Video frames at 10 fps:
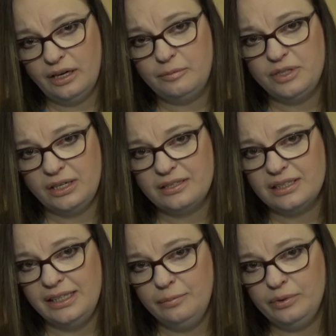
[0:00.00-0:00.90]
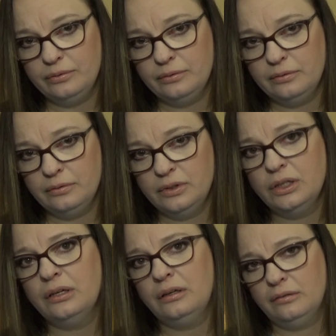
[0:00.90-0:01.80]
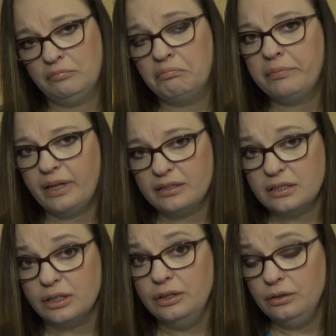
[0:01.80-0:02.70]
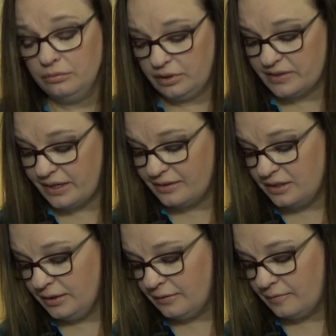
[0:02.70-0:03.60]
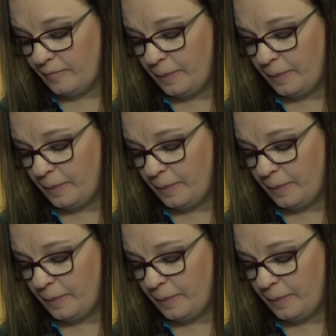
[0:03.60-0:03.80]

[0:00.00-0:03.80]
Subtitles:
Helps you to sleep? That's good. That's excellent.